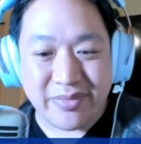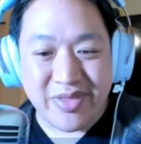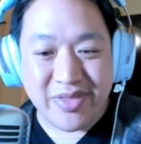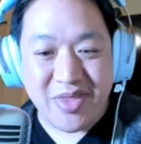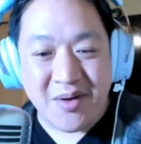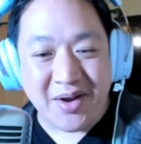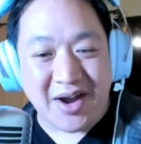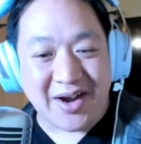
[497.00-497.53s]

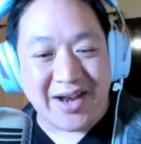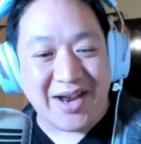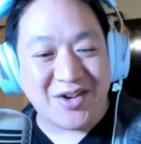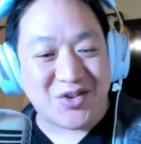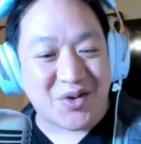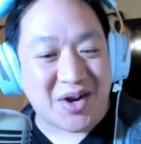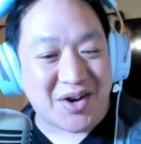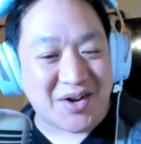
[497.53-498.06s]
I got
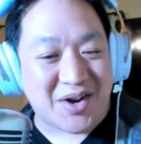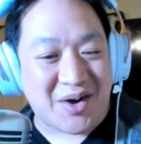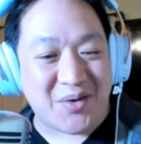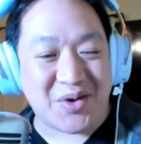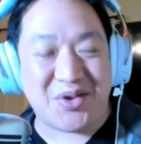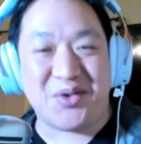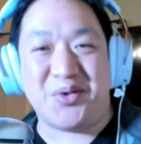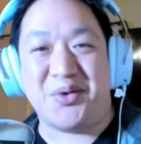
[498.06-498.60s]
Adrianna. How
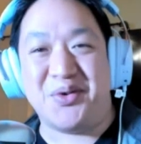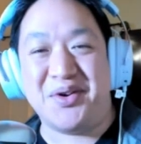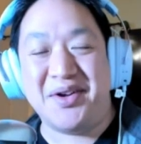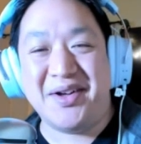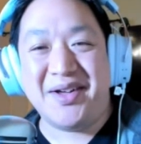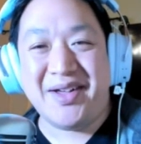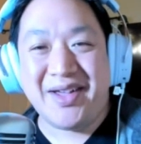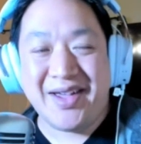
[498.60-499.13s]
are you?
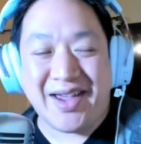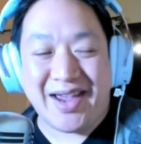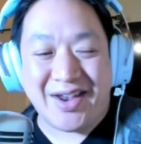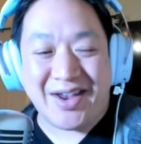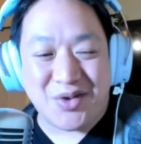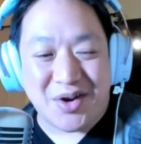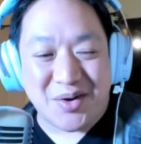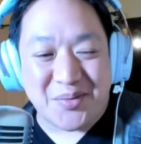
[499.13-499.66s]

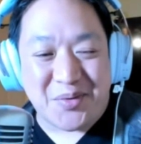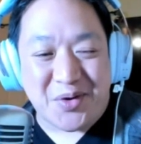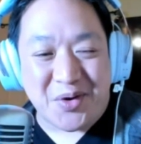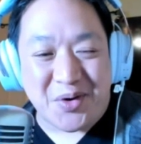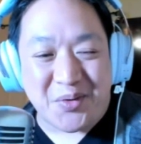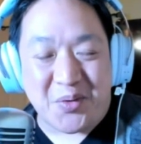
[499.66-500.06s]
Adrianna Moore,